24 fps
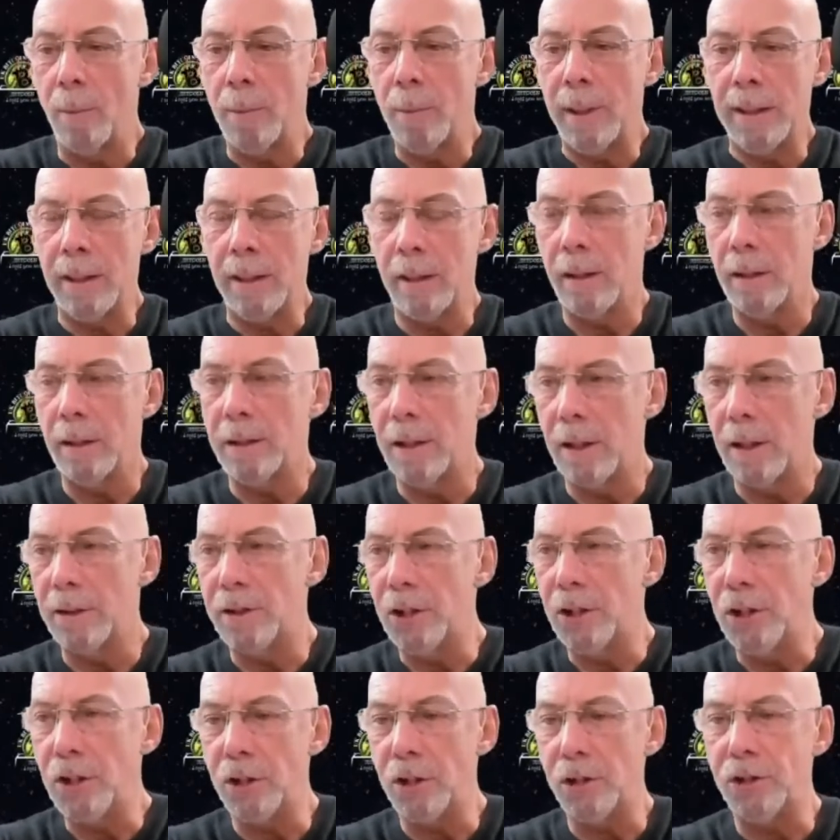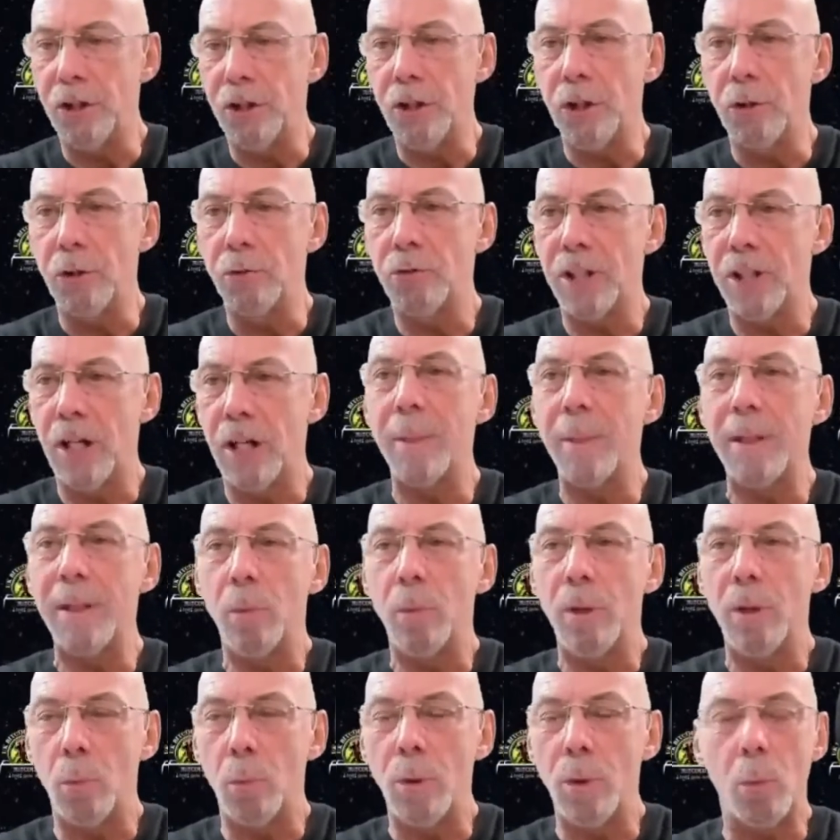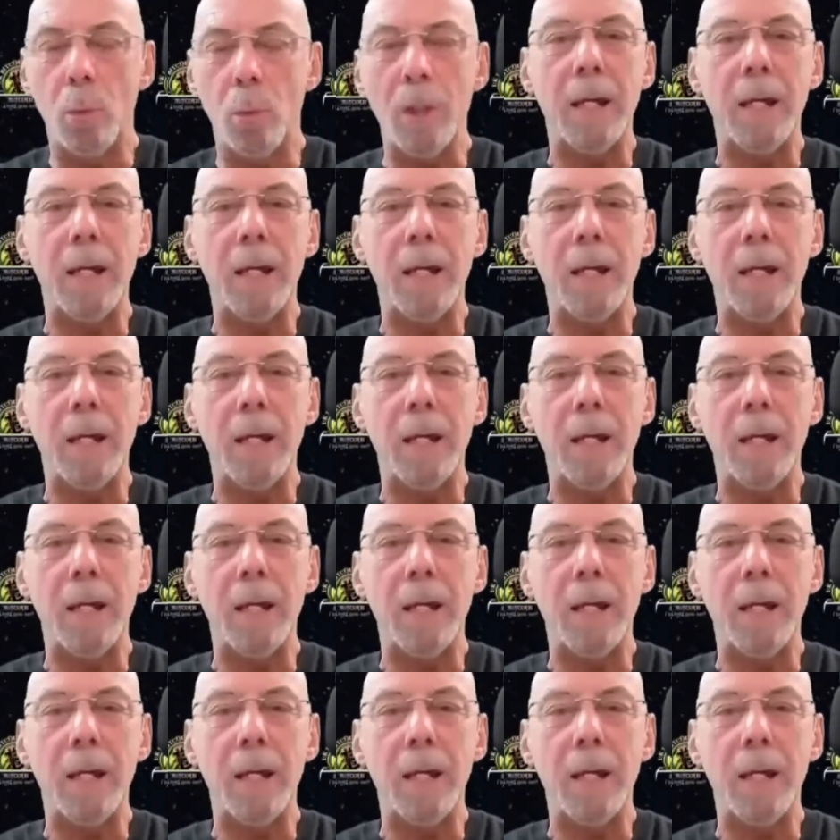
I mean, do you do you? See, I mean, we,